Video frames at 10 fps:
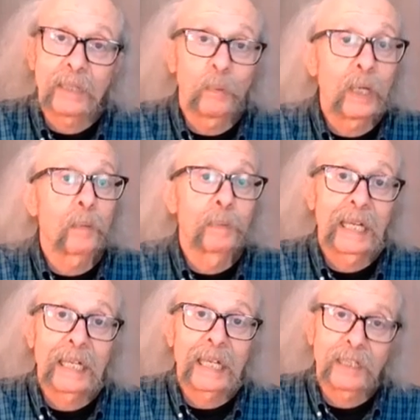We are
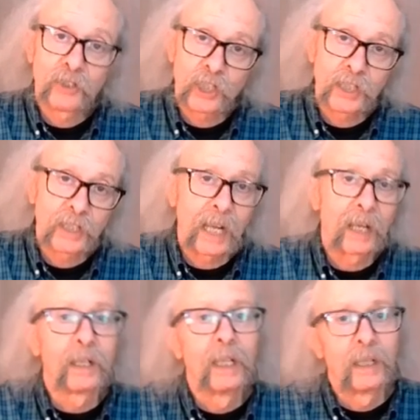playing a G
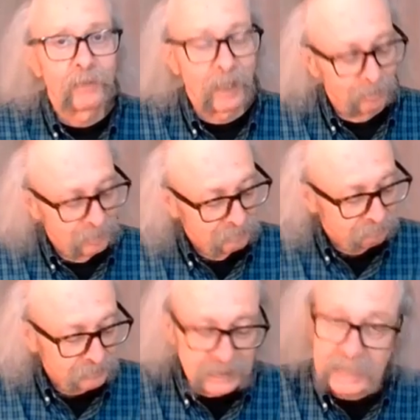scale from
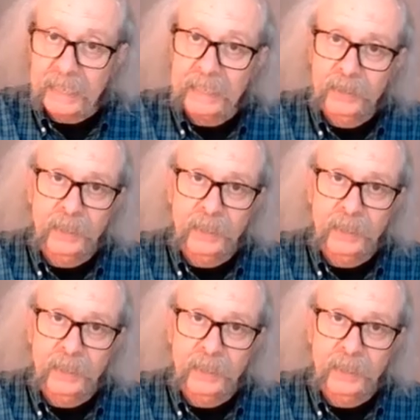D to